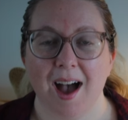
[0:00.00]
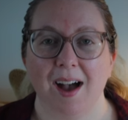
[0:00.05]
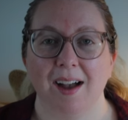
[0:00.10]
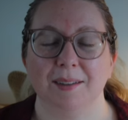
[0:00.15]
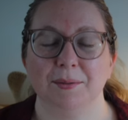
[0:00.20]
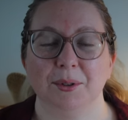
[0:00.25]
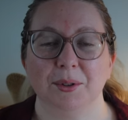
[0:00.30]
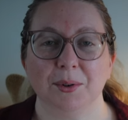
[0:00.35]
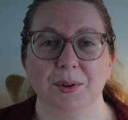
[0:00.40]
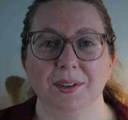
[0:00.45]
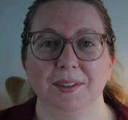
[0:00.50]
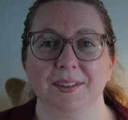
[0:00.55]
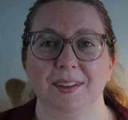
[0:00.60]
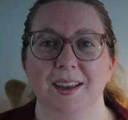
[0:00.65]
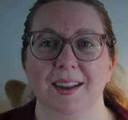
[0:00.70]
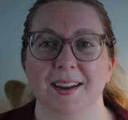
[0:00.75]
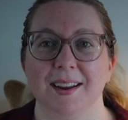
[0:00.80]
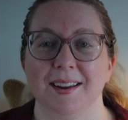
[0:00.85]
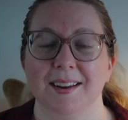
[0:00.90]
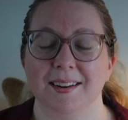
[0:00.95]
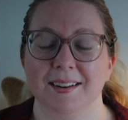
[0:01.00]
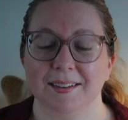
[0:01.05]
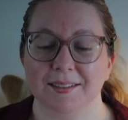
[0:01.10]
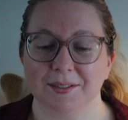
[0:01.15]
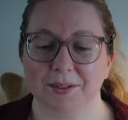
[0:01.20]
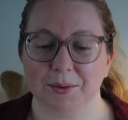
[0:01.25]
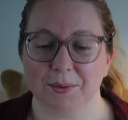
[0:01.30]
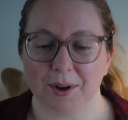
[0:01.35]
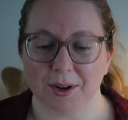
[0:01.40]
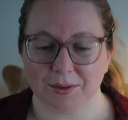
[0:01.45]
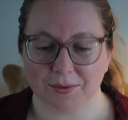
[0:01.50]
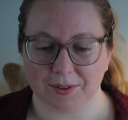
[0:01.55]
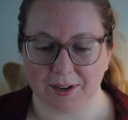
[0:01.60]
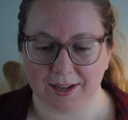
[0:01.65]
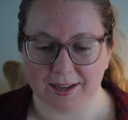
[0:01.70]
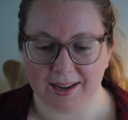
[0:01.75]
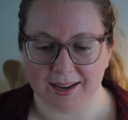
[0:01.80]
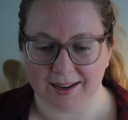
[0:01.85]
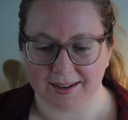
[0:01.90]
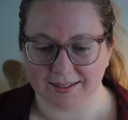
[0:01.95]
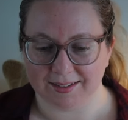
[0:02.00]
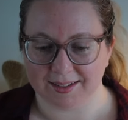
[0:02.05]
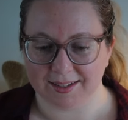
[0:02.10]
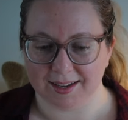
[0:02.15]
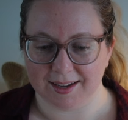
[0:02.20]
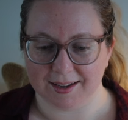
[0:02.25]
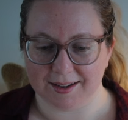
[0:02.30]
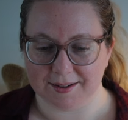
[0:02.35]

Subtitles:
I'm so excited to watch Vikings.